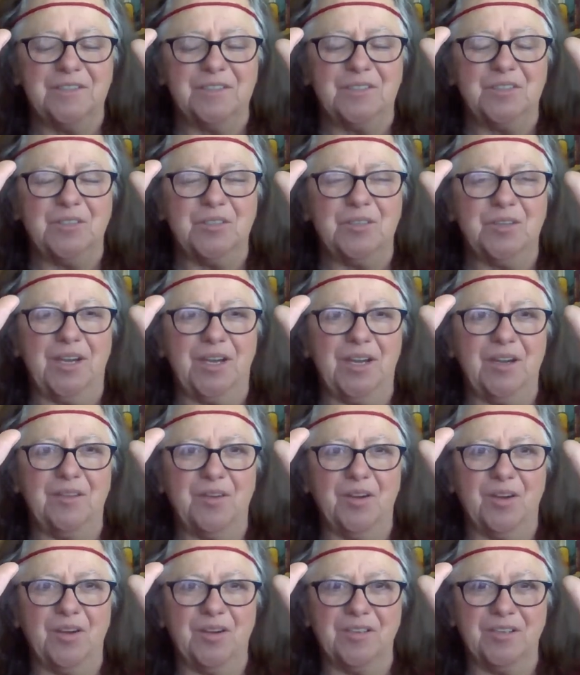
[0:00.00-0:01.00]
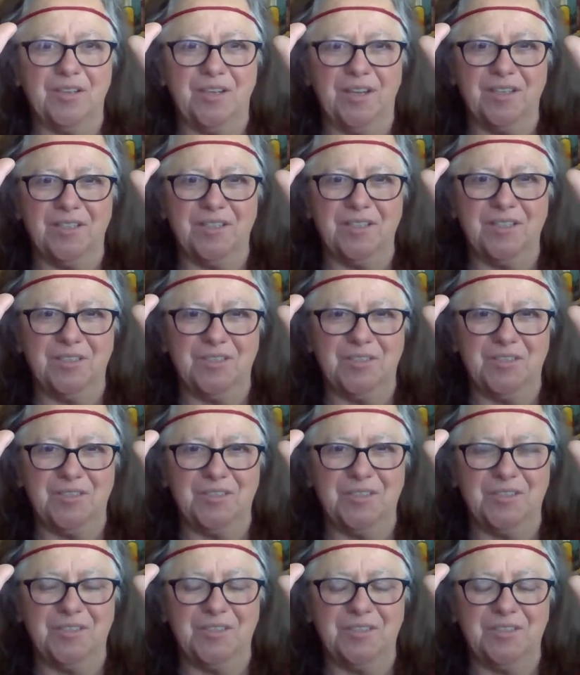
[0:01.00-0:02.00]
You have our gratitude.